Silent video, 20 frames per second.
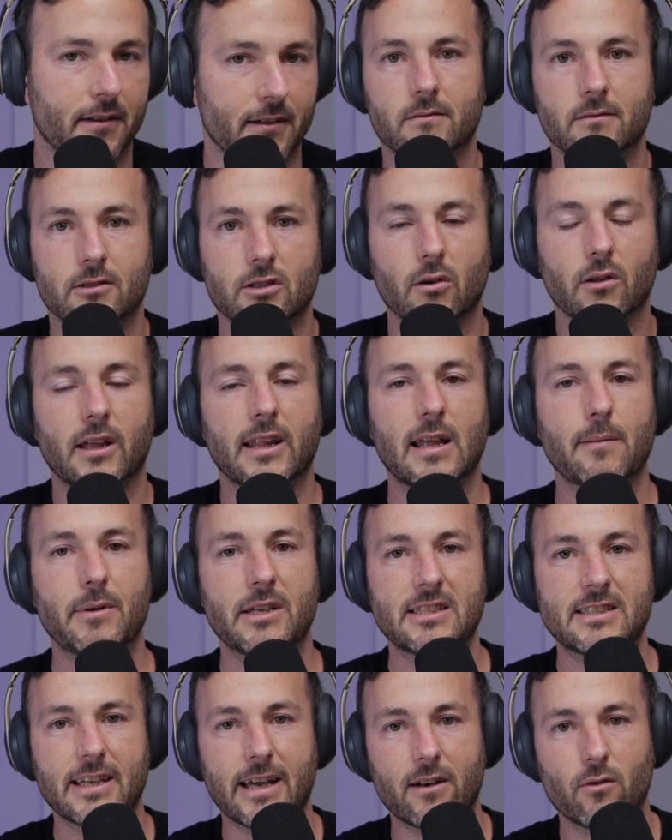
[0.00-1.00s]
So with all that being
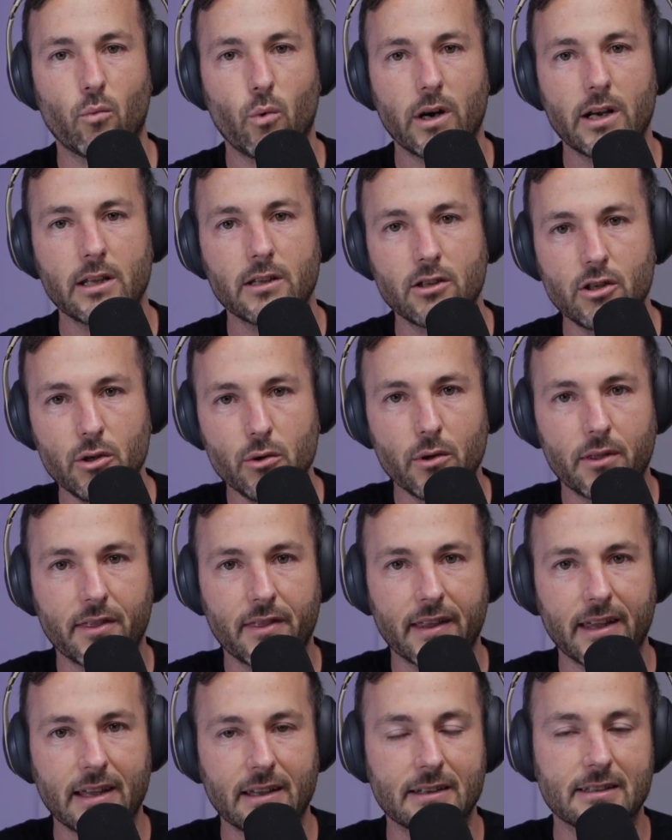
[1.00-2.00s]
said, what do you
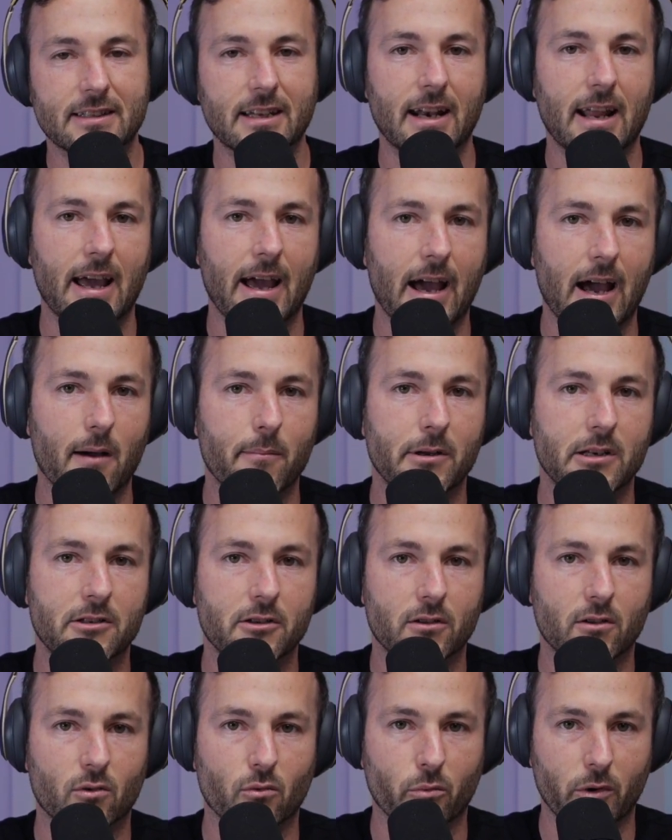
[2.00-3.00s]
think is going to happen to
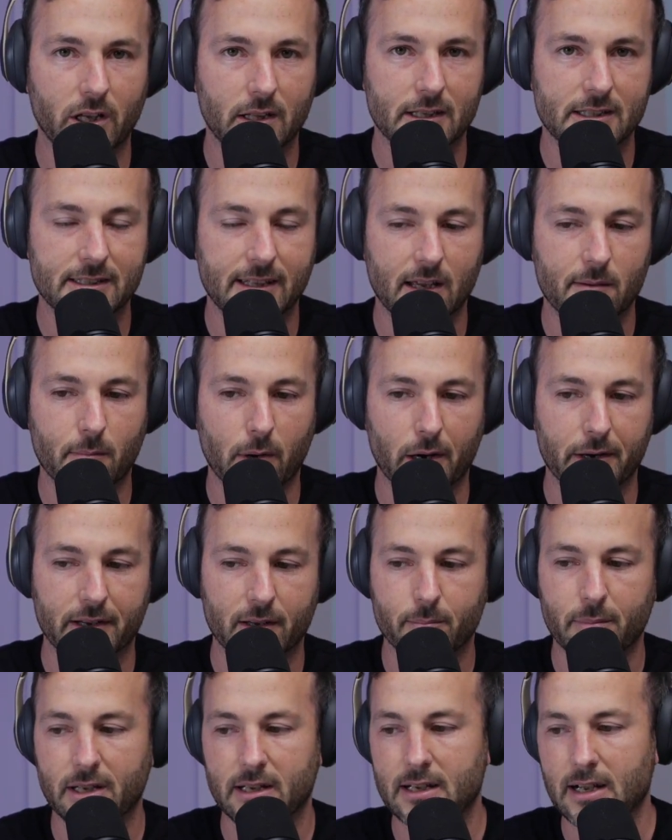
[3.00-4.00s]
the real estate
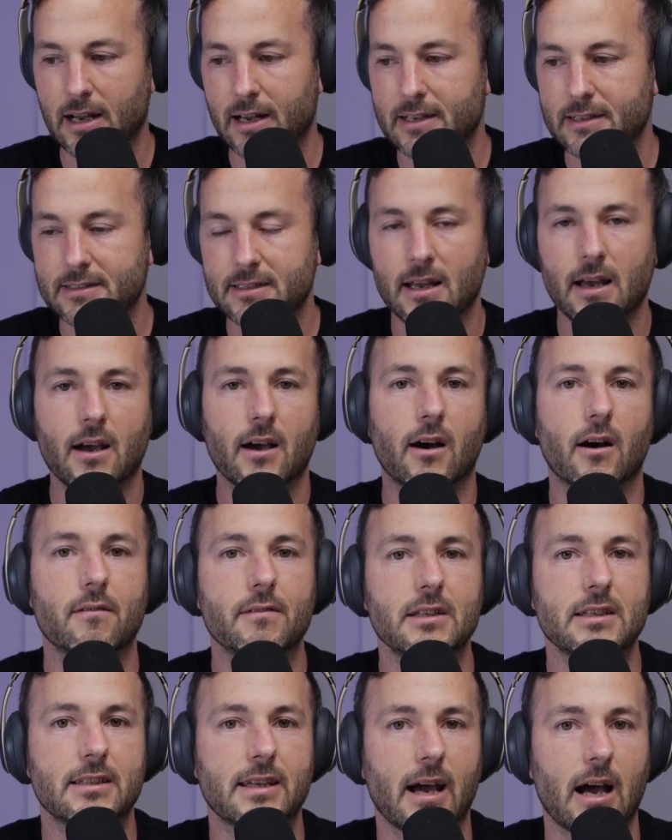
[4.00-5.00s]
market because of
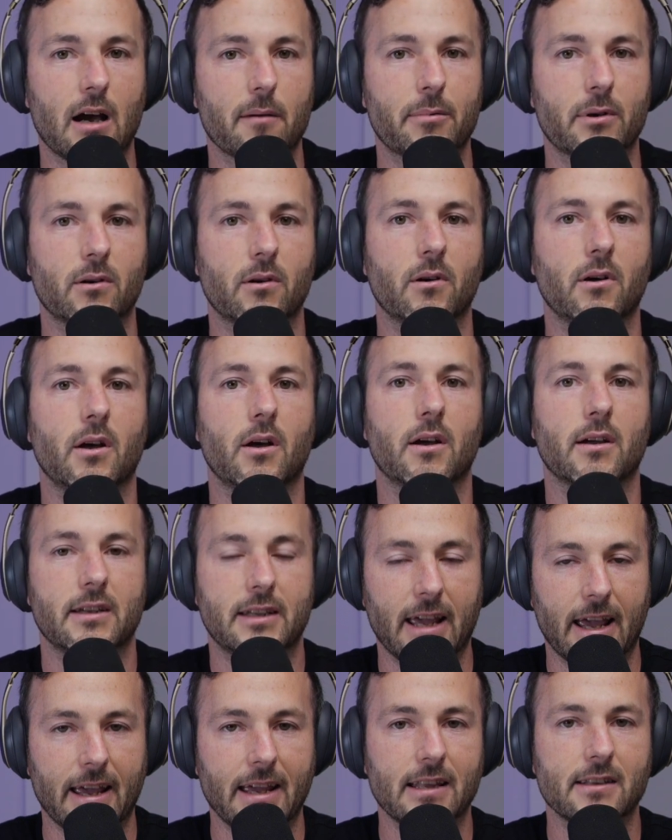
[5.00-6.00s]
these capital
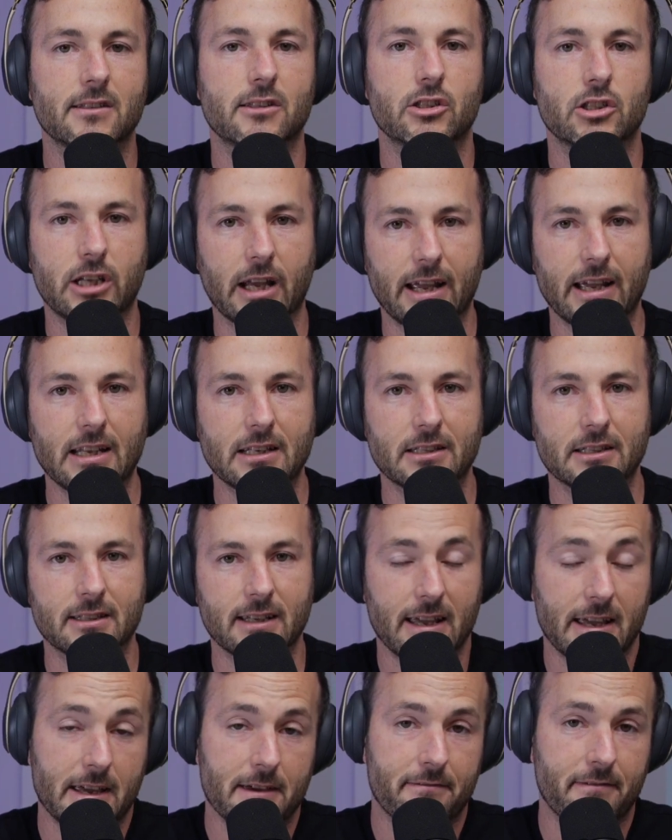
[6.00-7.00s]
gains changes,
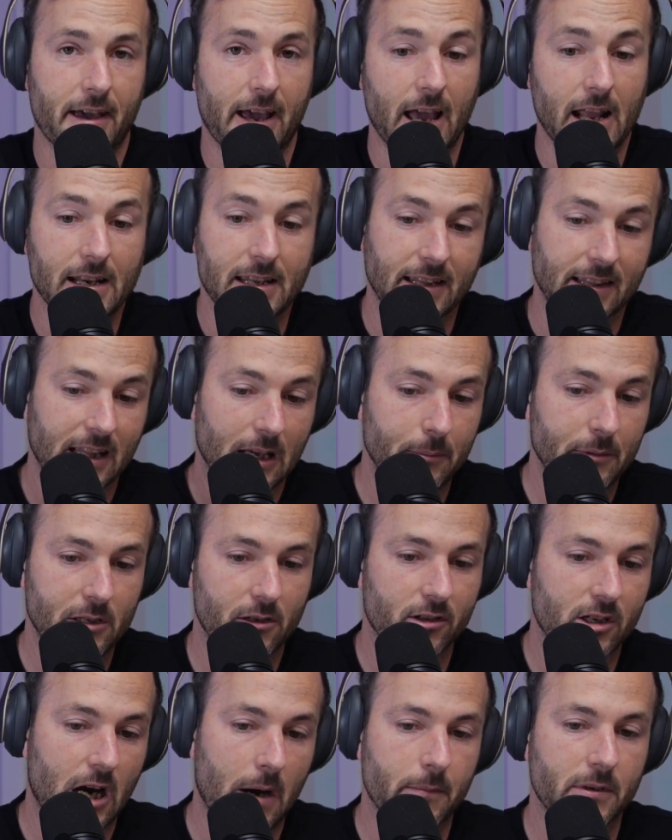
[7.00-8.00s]
if any? Let me know in
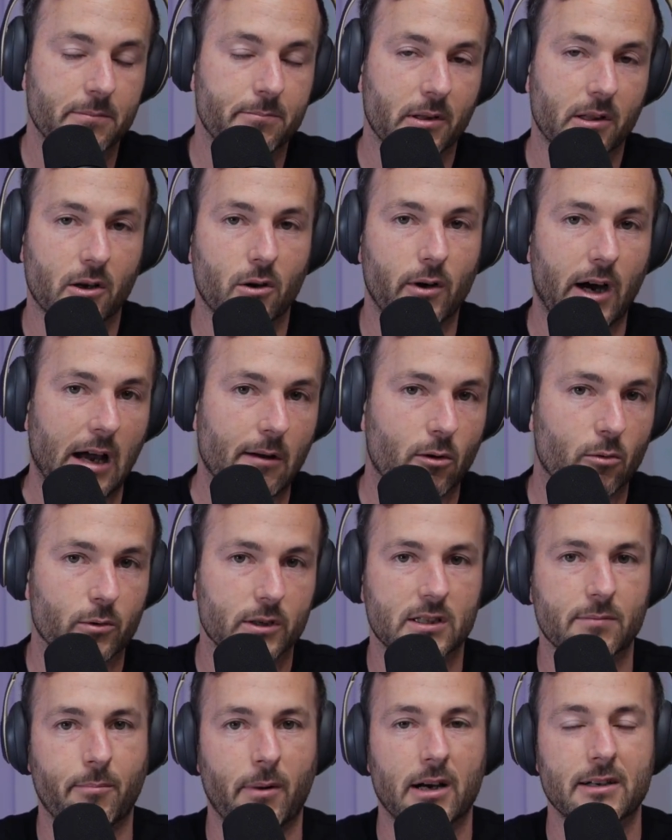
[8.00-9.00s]
the comments below. I will
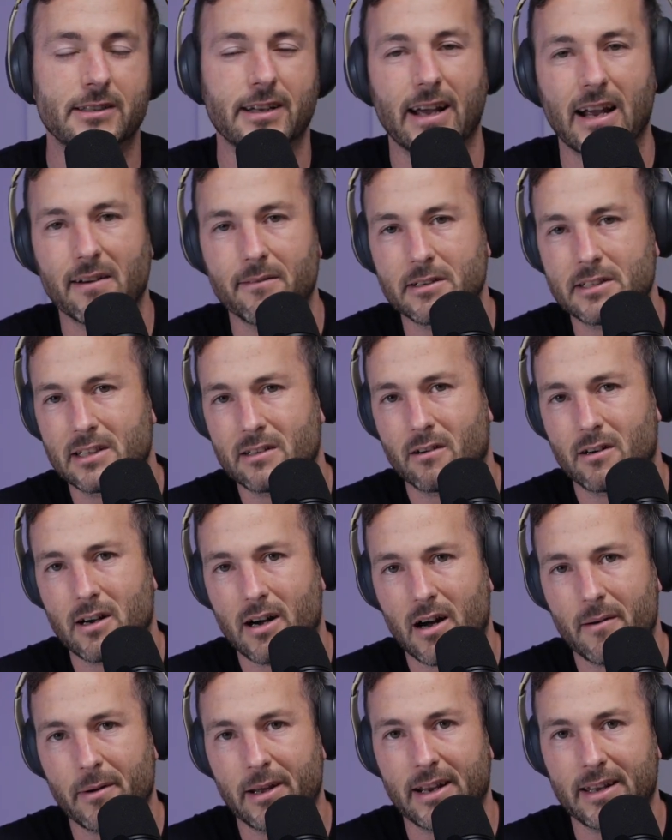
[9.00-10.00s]
respond to every single
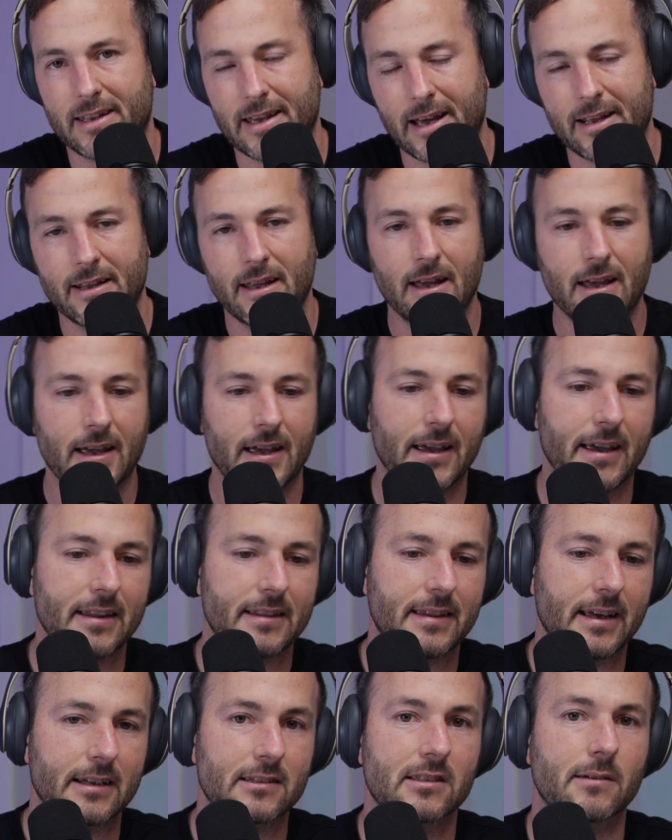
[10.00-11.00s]
comment. Again,
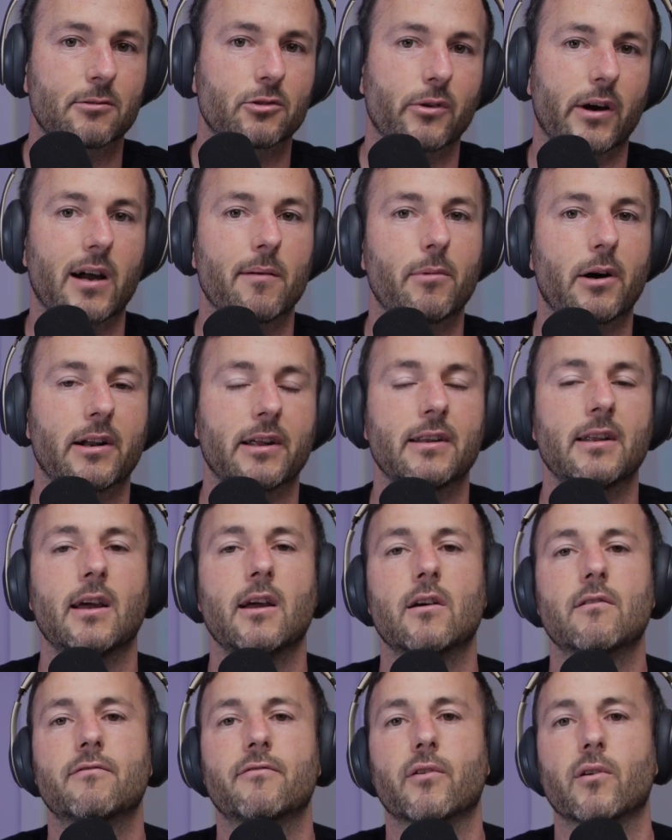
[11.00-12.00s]
hit that subscribe button
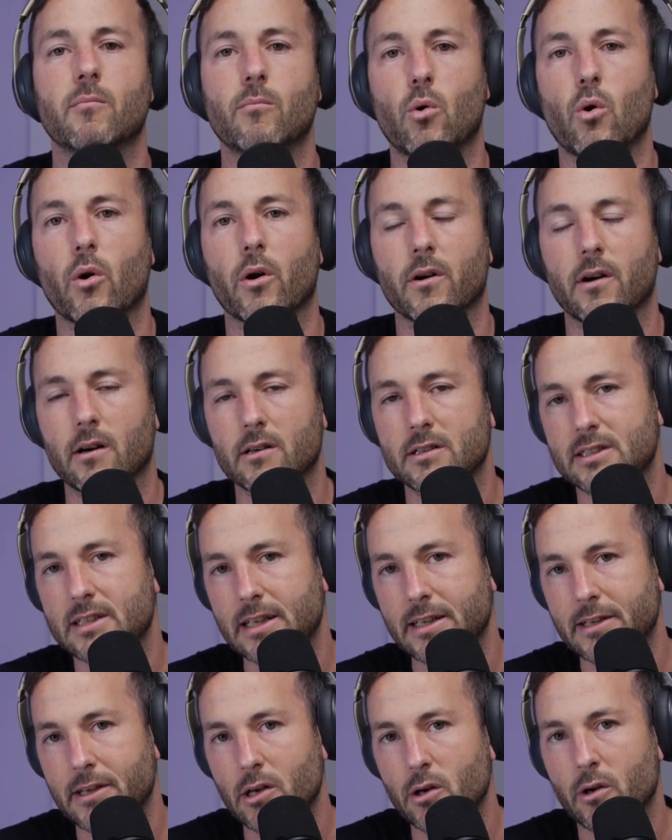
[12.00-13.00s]
for more. I'll see
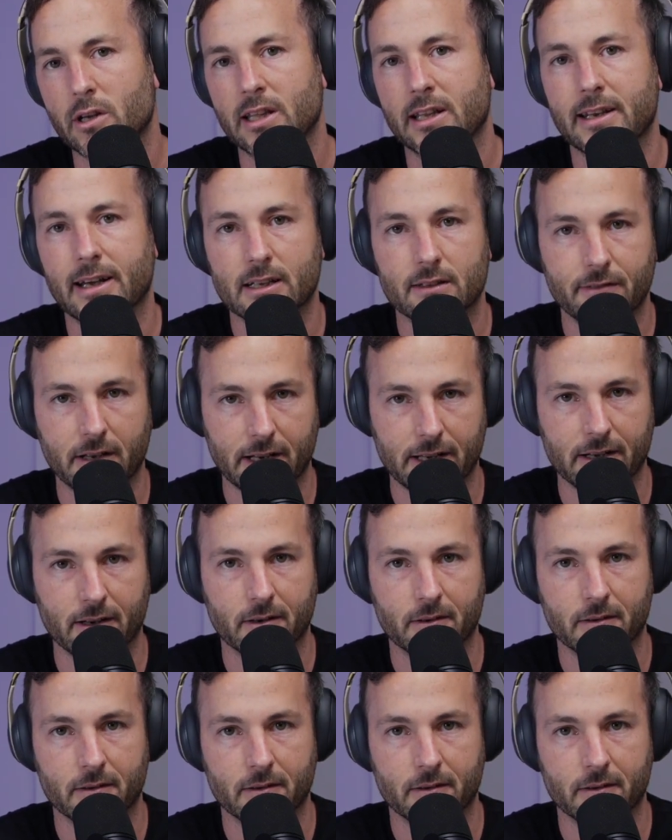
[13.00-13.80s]
you in the next video.